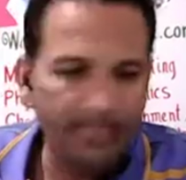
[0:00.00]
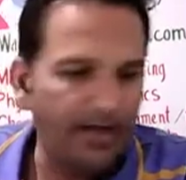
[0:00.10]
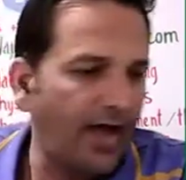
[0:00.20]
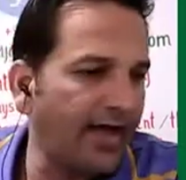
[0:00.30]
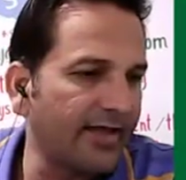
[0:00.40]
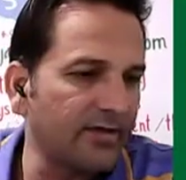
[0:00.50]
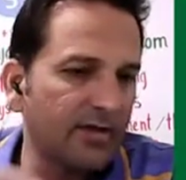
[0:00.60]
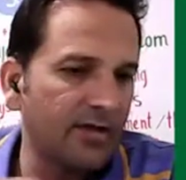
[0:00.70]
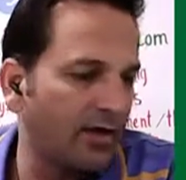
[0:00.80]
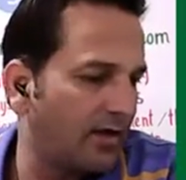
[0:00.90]
And
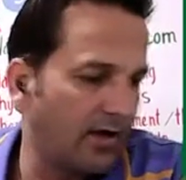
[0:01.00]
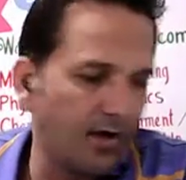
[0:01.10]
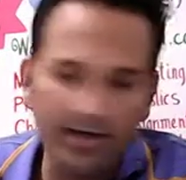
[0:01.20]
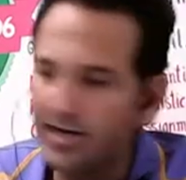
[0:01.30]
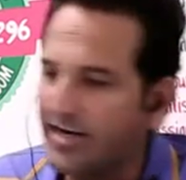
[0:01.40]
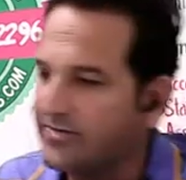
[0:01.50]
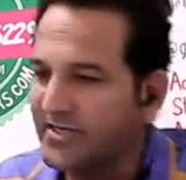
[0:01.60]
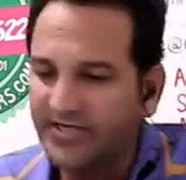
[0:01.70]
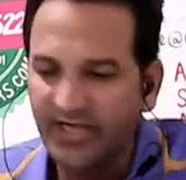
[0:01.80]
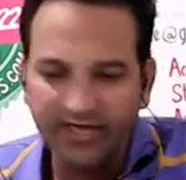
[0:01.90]
let me
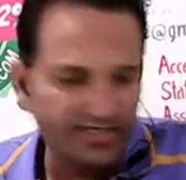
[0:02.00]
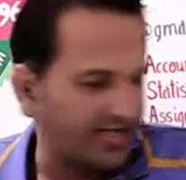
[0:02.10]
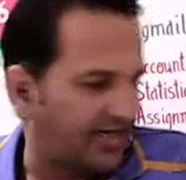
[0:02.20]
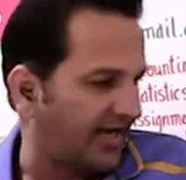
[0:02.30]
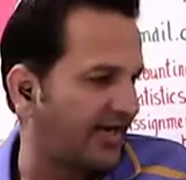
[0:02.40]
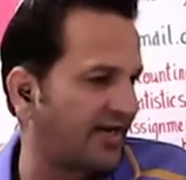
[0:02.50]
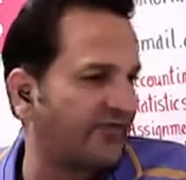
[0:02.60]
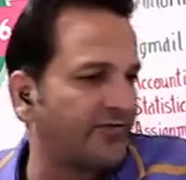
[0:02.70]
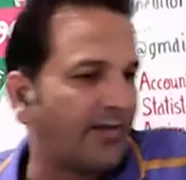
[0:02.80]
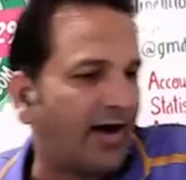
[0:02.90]
change the color of
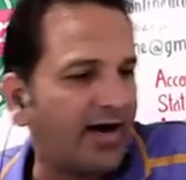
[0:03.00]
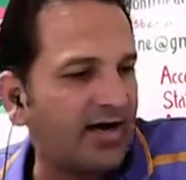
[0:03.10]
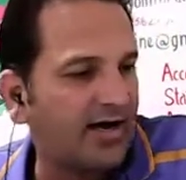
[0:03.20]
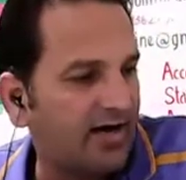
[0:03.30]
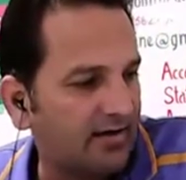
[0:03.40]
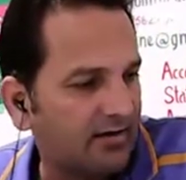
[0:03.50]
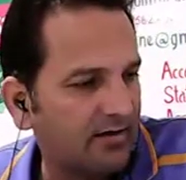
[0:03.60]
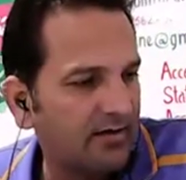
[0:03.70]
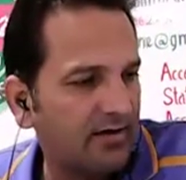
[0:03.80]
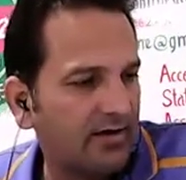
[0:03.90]
the marker.
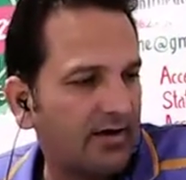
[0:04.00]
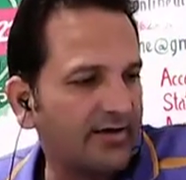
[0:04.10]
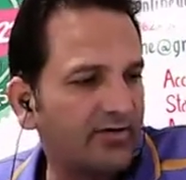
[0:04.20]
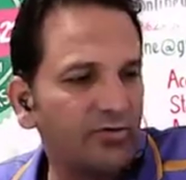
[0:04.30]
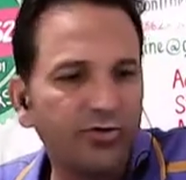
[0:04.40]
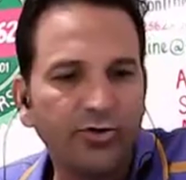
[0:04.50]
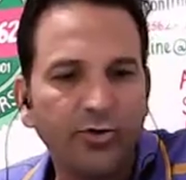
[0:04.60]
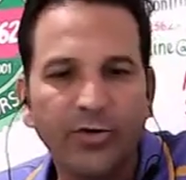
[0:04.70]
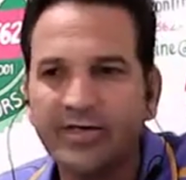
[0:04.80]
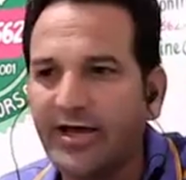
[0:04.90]
I don't know
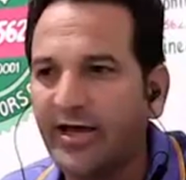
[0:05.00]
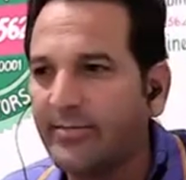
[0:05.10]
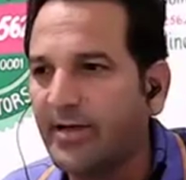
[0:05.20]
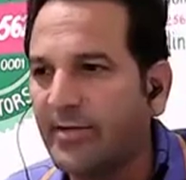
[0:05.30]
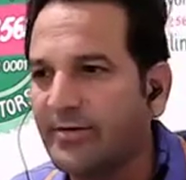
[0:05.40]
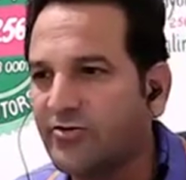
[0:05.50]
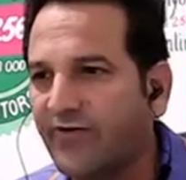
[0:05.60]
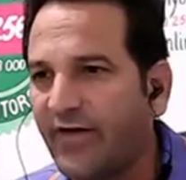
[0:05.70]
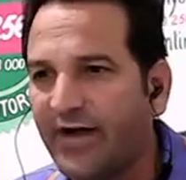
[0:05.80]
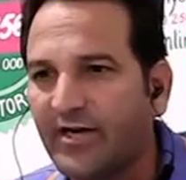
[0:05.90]
whether I am able to
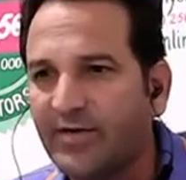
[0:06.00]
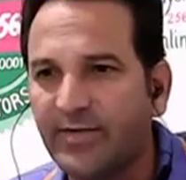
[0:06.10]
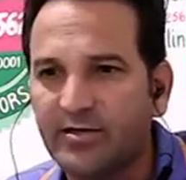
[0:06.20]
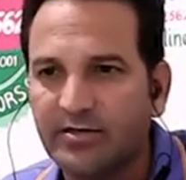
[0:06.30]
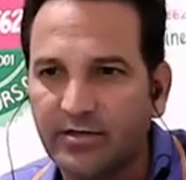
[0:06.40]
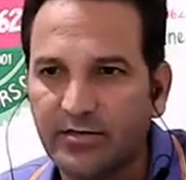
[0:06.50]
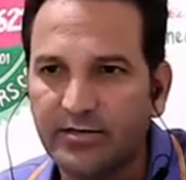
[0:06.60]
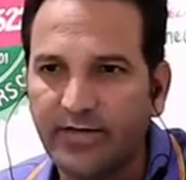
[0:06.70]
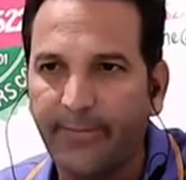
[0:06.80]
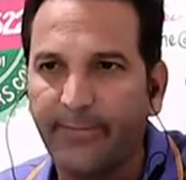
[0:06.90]
find it, but yep,